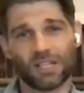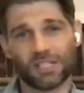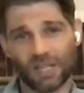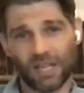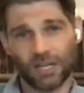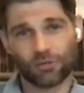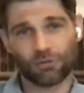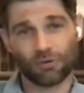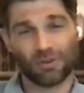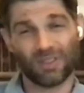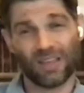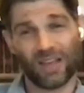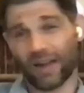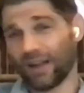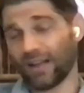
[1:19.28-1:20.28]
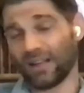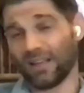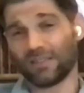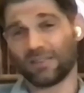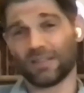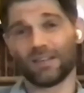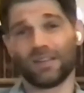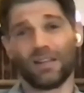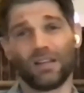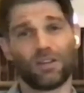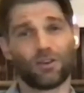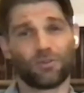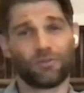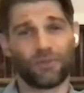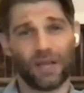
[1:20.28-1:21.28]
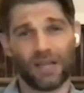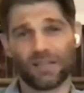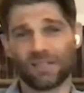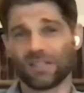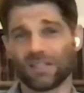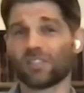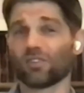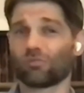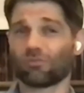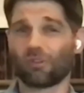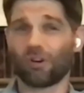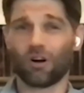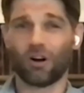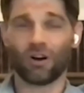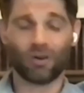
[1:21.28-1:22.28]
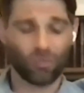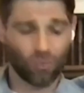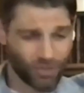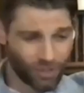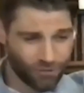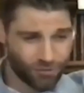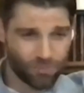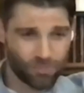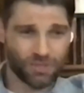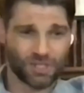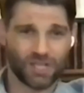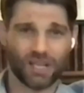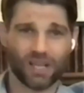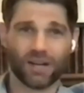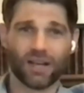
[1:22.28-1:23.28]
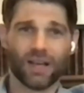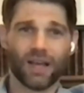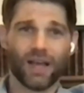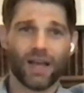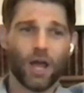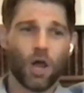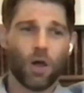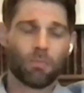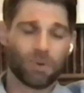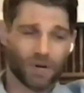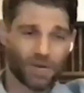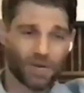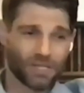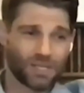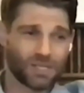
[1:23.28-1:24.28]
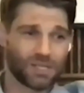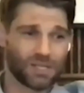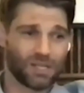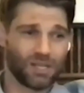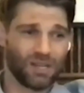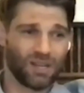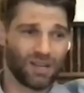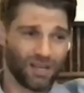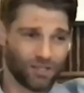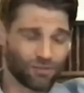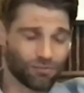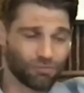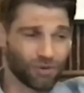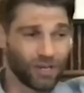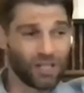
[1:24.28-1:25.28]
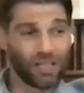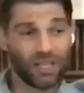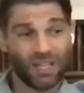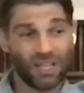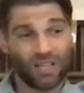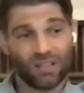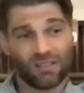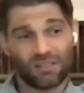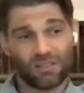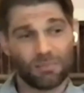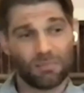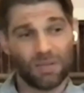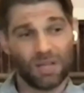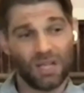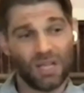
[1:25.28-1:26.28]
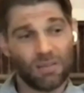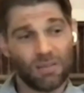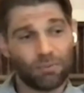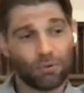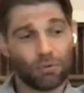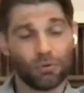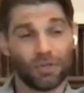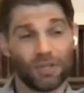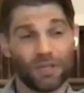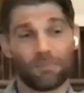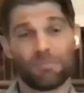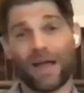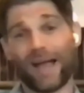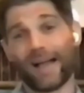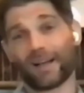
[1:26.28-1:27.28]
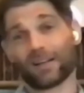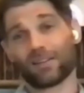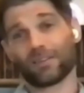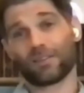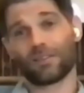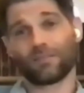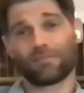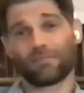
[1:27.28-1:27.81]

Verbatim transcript: they stayed true to that. Is it in your face? Is it raw? 100%. But it's it's really to me pulling back